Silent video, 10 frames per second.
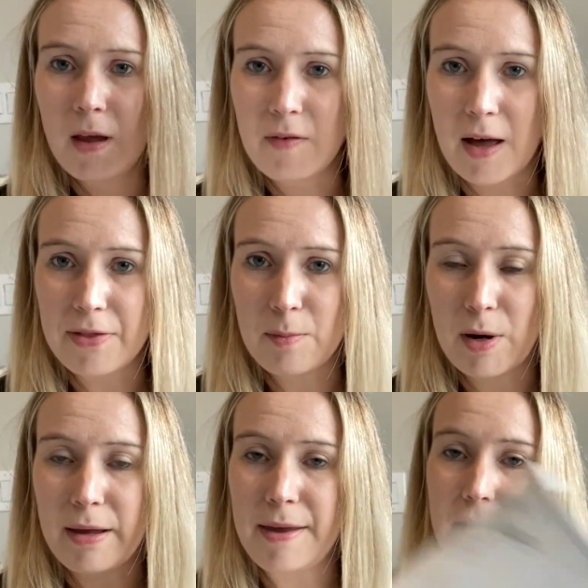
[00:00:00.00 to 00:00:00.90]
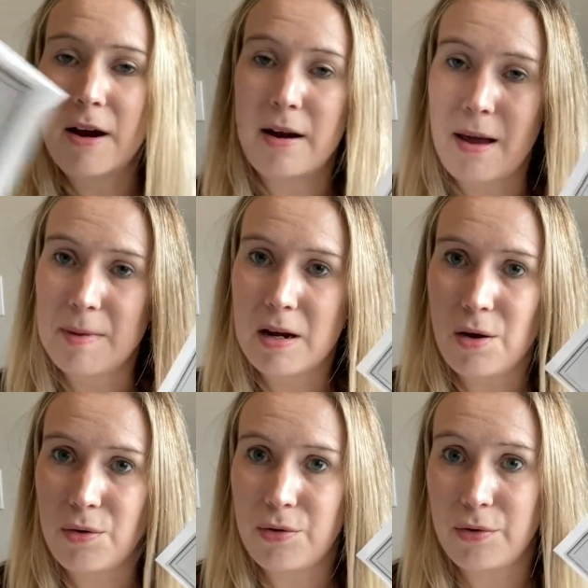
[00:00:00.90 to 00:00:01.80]
got them right here, and I'm gonna
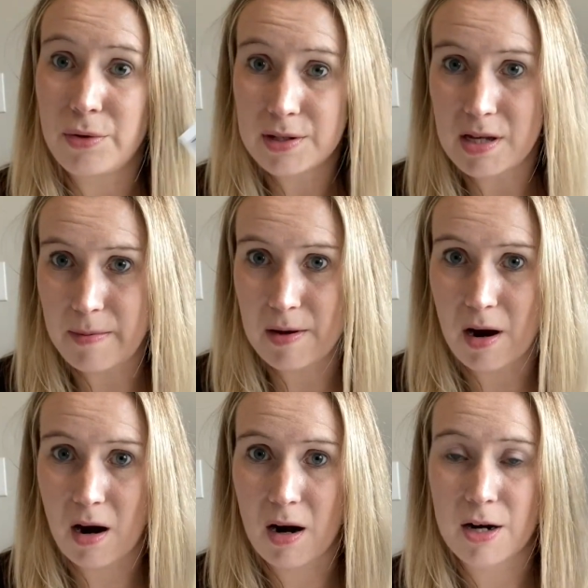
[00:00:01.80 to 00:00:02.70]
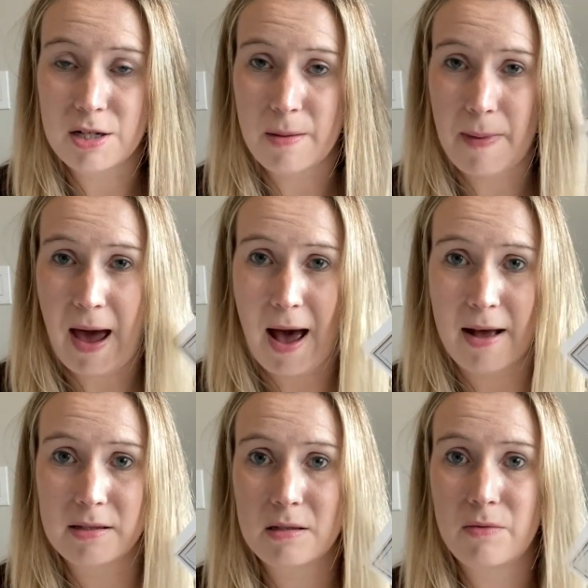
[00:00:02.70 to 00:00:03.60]
go through the TBR to
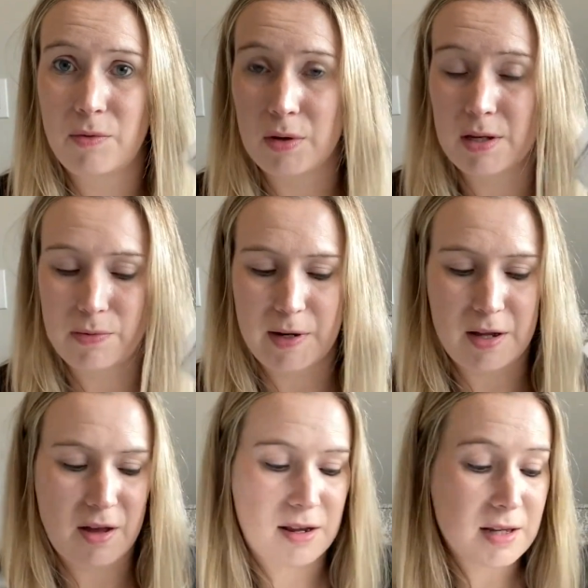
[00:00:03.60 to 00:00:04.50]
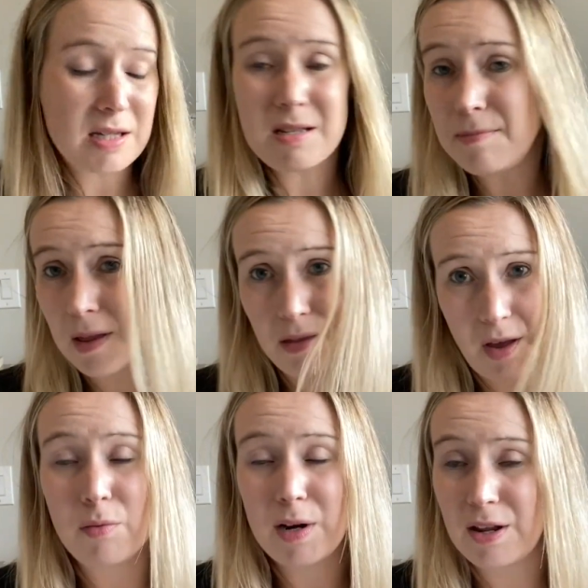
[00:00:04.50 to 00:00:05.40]
pass for this readathon. And this is a month-long
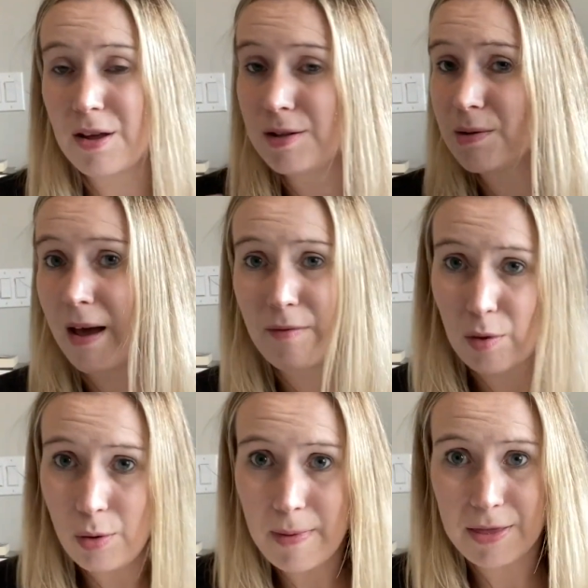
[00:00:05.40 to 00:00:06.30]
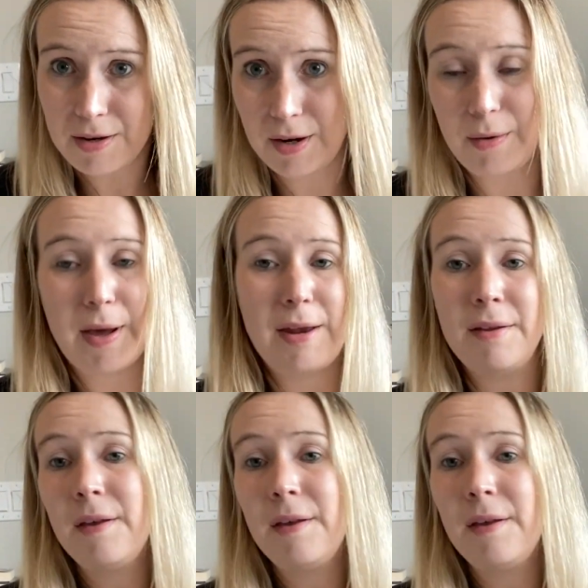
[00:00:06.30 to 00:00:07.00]
readathon, so I have a whole month to do it.